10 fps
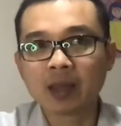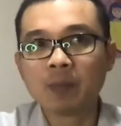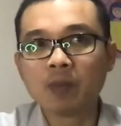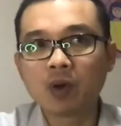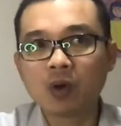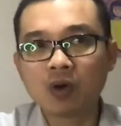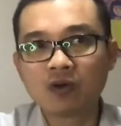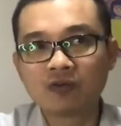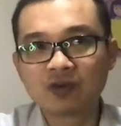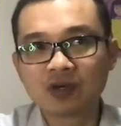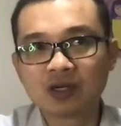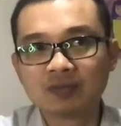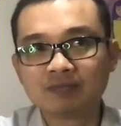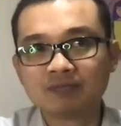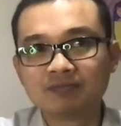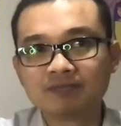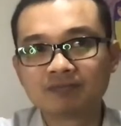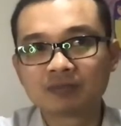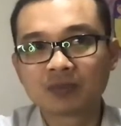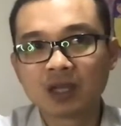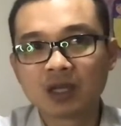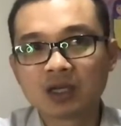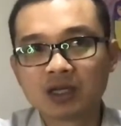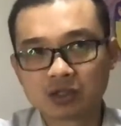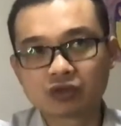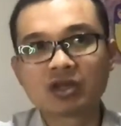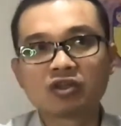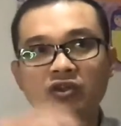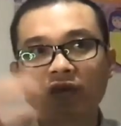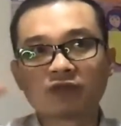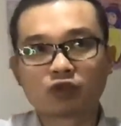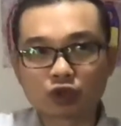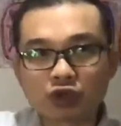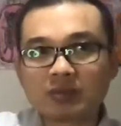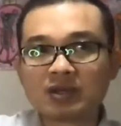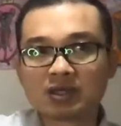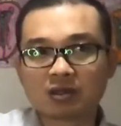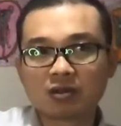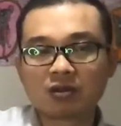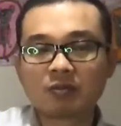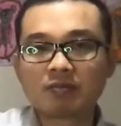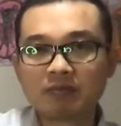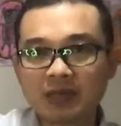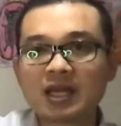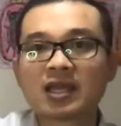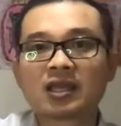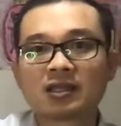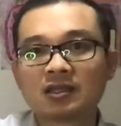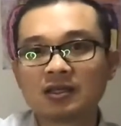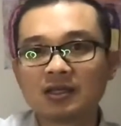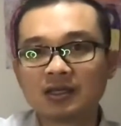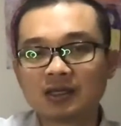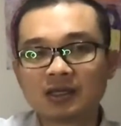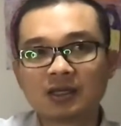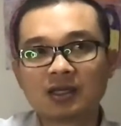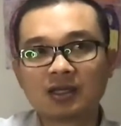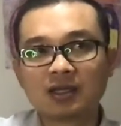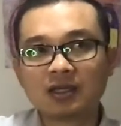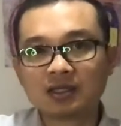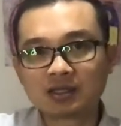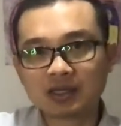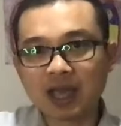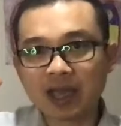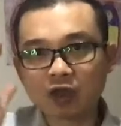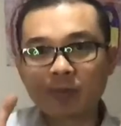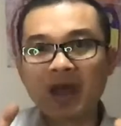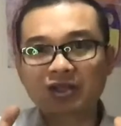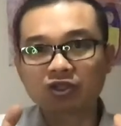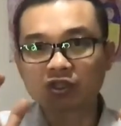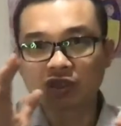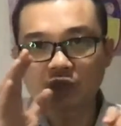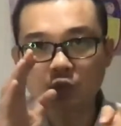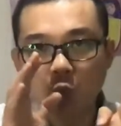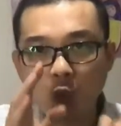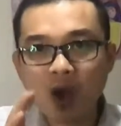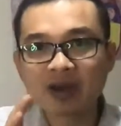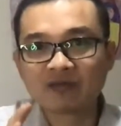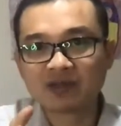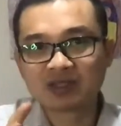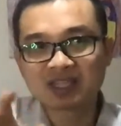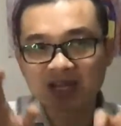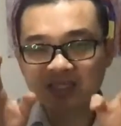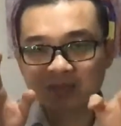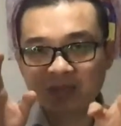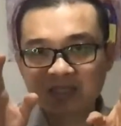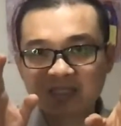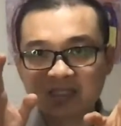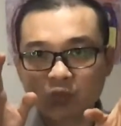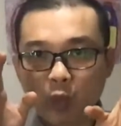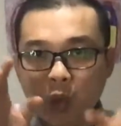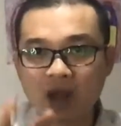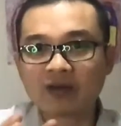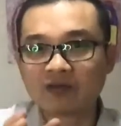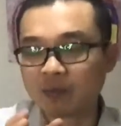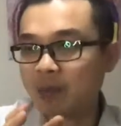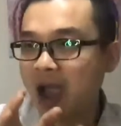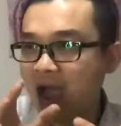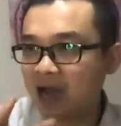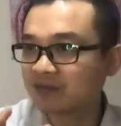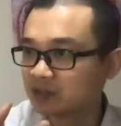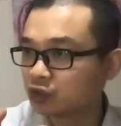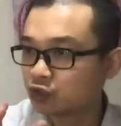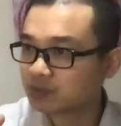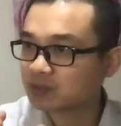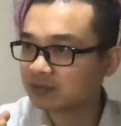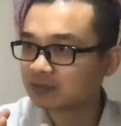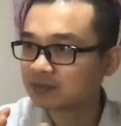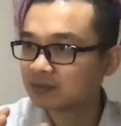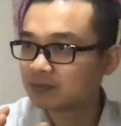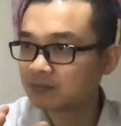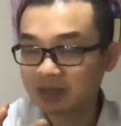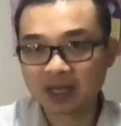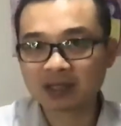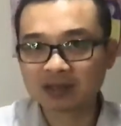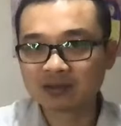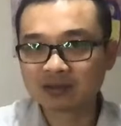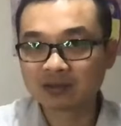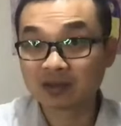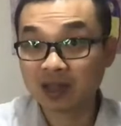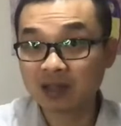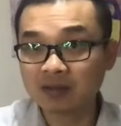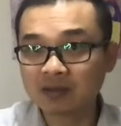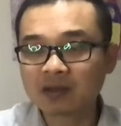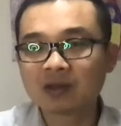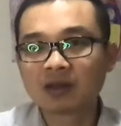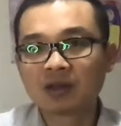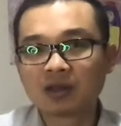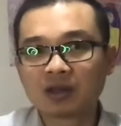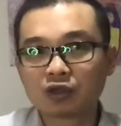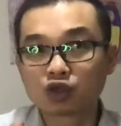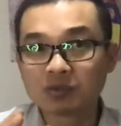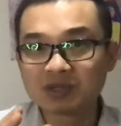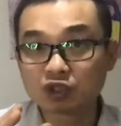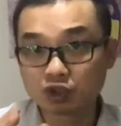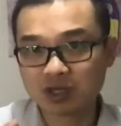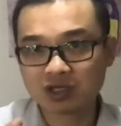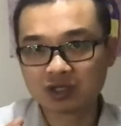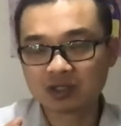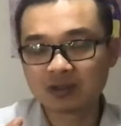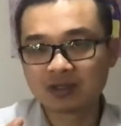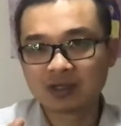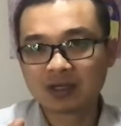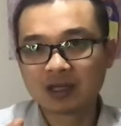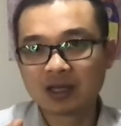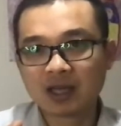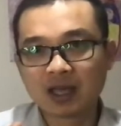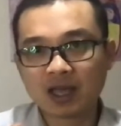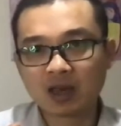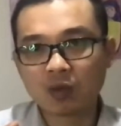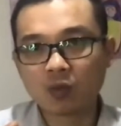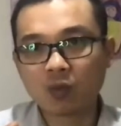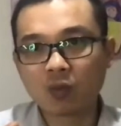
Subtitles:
more of the strategy of treatment plan is acupuncture is just one of the Chinese medicine, just one of the part of the treatment plan. Okay, treatment strategy, and